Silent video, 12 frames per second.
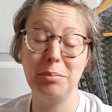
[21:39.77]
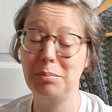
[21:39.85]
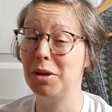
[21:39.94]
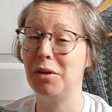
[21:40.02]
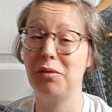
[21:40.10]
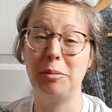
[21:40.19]

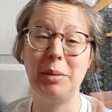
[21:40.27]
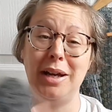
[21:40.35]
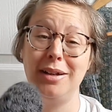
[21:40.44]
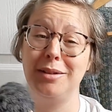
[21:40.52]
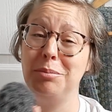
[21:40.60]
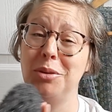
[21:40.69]
beautiful
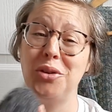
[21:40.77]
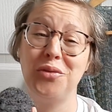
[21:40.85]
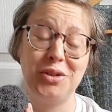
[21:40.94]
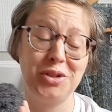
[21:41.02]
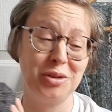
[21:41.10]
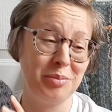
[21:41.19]
pattern,
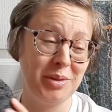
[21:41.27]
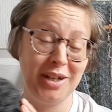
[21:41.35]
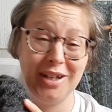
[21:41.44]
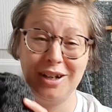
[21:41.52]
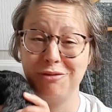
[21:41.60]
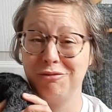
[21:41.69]
beautiful jumper,
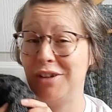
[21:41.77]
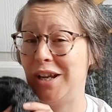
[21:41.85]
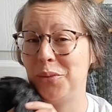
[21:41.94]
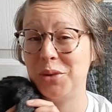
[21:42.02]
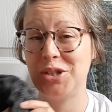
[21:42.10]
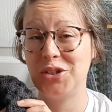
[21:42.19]
and I
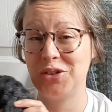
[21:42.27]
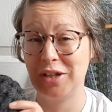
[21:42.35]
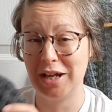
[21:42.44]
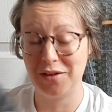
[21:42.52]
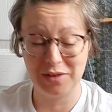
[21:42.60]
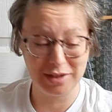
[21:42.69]
really wish you could
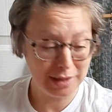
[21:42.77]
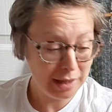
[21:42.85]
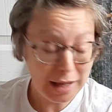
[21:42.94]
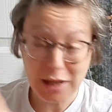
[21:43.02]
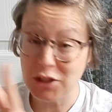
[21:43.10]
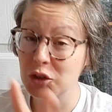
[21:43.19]
have it.
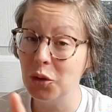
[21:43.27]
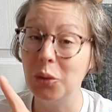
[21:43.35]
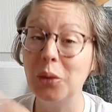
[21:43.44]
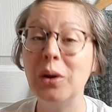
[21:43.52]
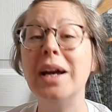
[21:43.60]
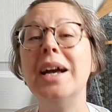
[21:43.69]

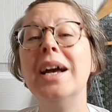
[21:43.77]
So